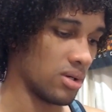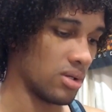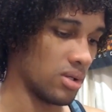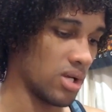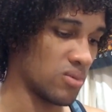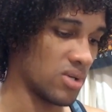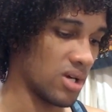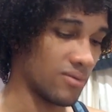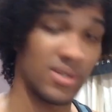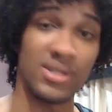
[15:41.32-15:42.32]
Then we
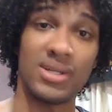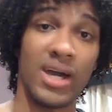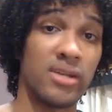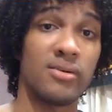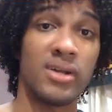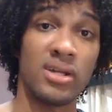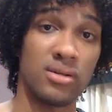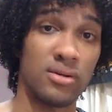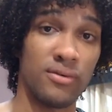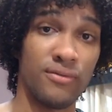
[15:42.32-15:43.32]
have another
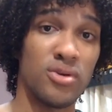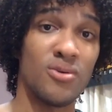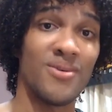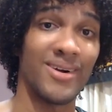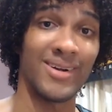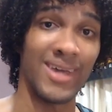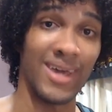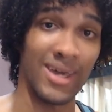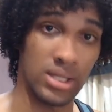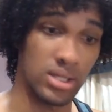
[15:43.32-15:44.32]
interview
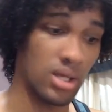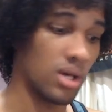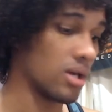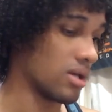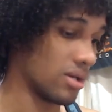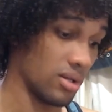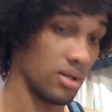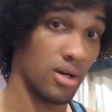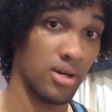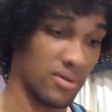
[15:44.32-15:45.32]
again. A
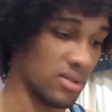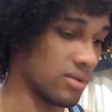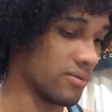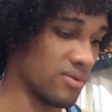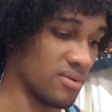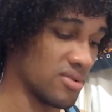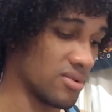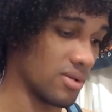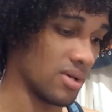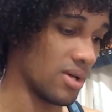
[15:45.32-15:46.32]
lot of interviews
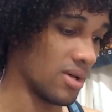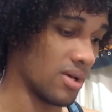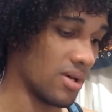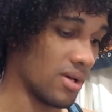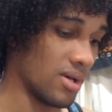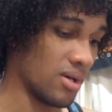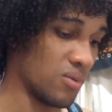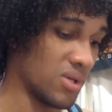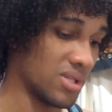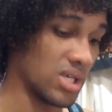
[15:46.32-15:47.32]

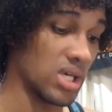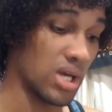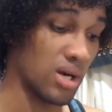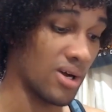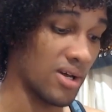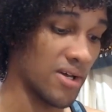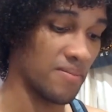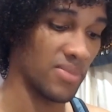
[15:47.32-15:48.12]
with Kiera.